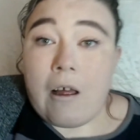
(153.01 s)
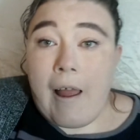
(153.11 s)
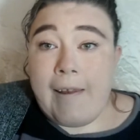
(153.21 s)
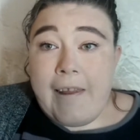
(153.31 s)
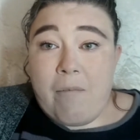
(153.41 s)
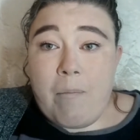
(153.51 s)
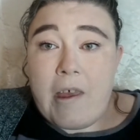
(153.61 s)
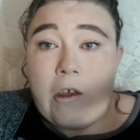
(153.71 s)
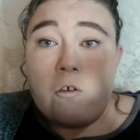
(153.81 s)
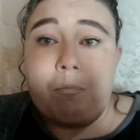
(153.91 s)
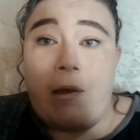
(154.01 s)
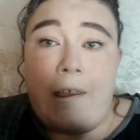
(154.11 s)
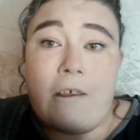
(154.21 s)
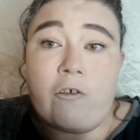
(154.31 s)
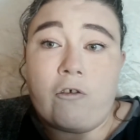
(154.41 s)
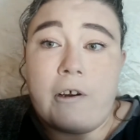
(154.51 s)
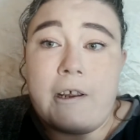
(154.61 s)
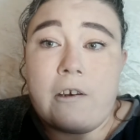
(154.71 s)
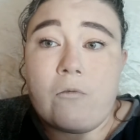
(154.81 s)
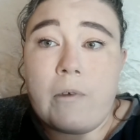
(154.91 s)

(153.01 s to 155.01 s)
I love me a good peach trend.